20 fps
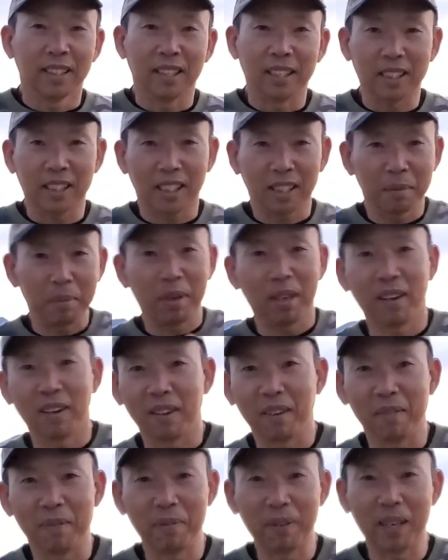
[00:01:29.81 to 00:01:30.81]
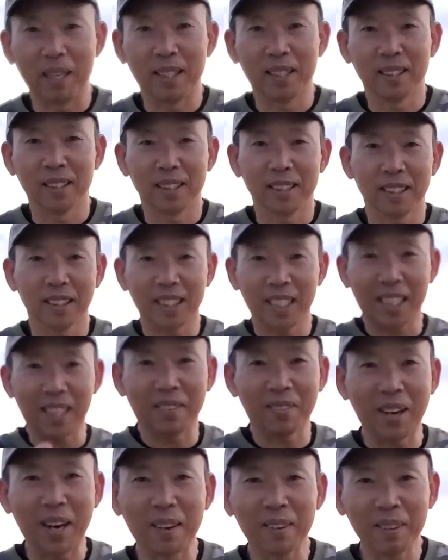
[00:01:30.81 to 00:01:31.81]
It's gonna be a lot of fun. Stick
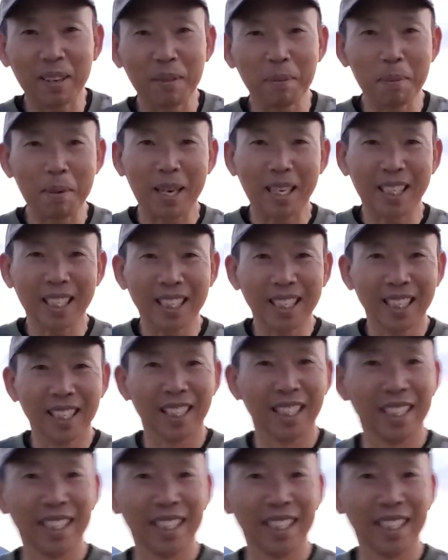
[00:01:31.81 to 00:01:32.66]
around, everybody.